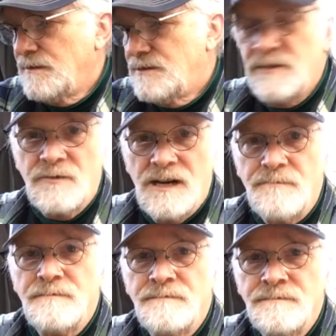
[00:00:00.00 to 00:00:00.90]

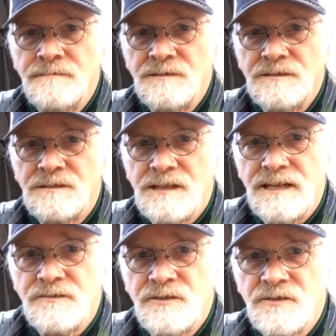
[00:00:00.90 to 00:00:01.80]
teardrop
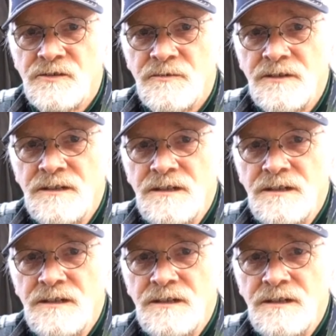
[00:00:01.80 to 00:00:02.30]
style dulcimer.